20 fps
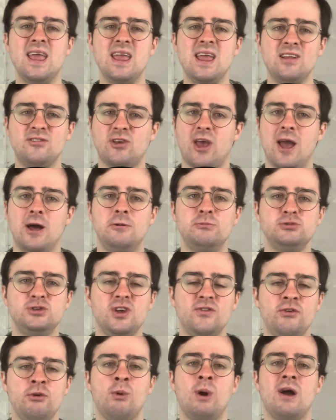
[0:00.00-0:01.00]
it helps
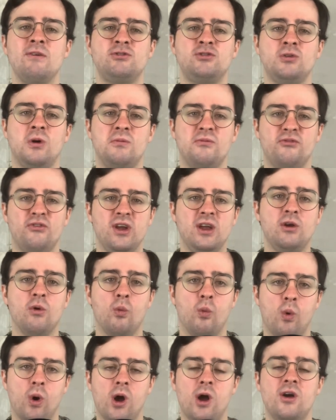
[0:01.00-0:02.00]
if you have something
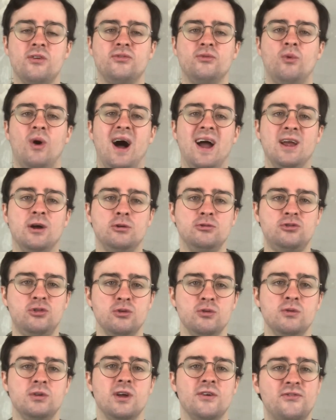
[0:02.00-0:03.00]
worthwhile
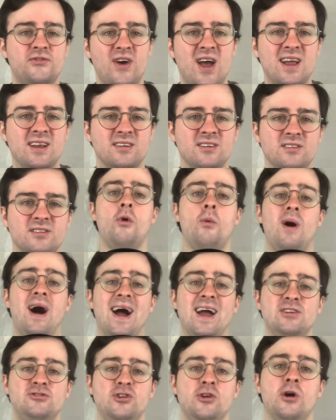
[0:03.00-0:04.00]
to defend.
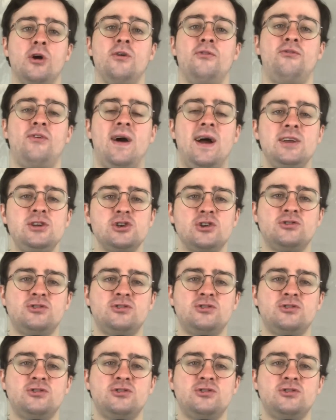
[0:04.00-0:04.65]
Otherwise, you'll find